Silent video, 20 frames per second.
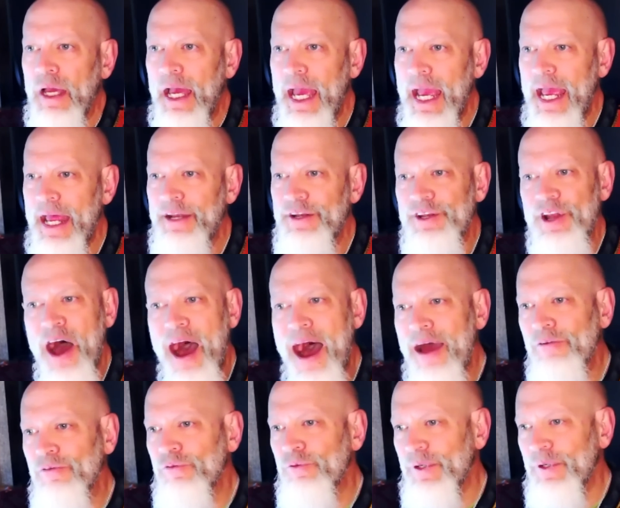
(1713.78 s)
and
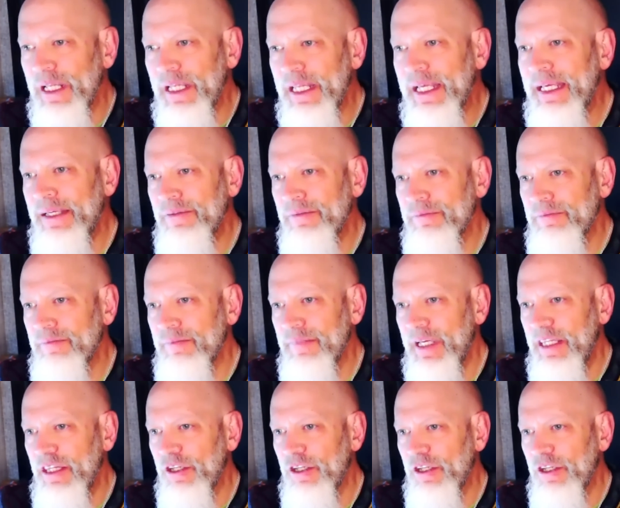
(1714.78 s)
not really
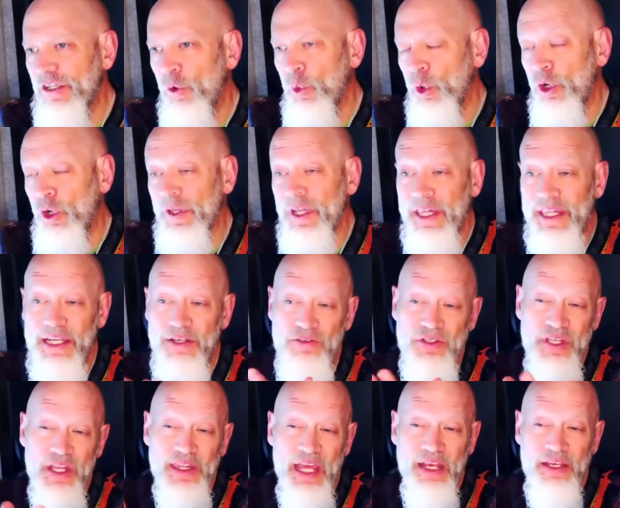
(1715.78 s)
in the real world. Now, the interesting
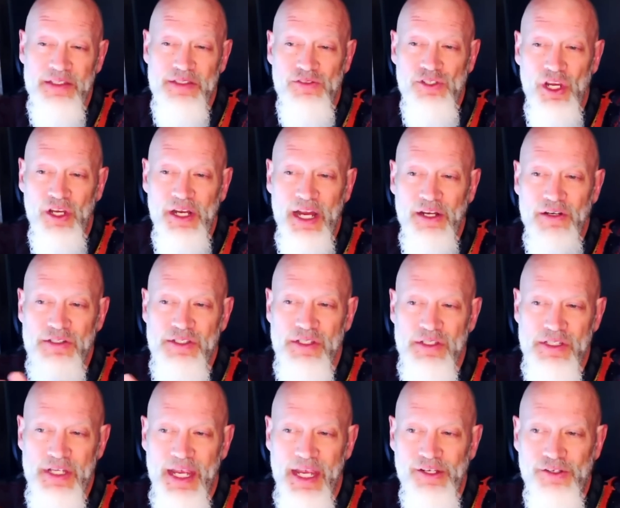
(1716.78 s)
thing is Jared
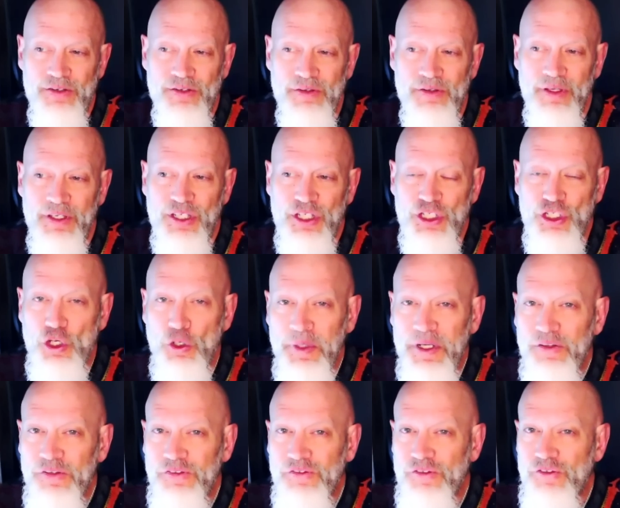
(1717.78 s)
Anderson's a
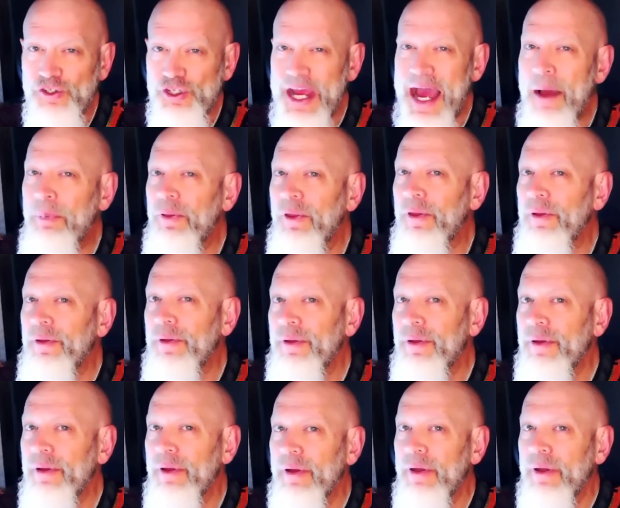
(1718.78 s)
humanist chaplain.
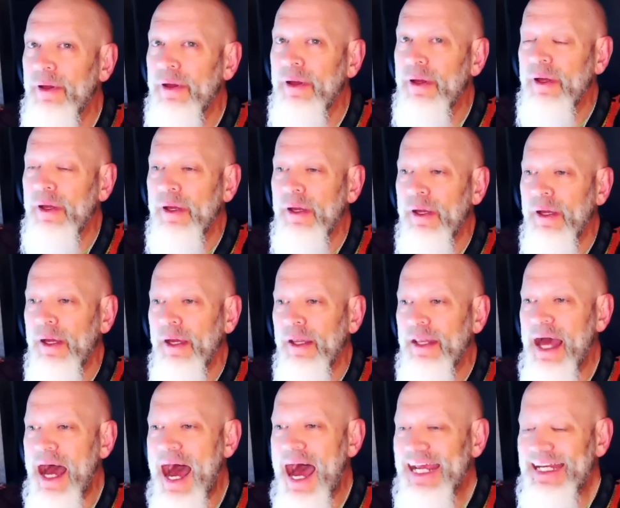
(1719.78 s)

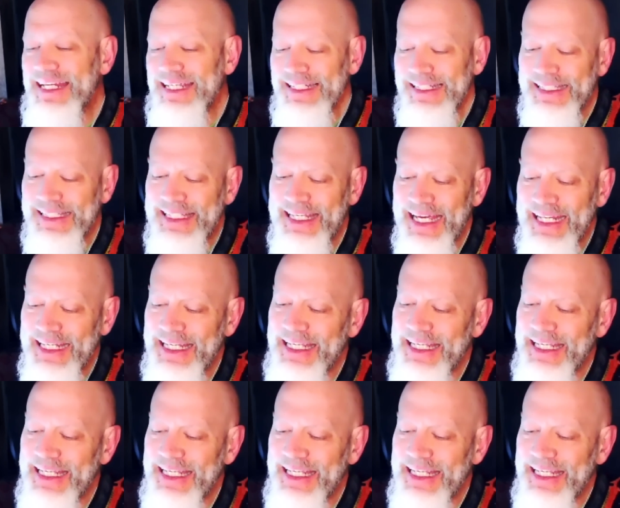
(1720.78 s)
Now, I didn't get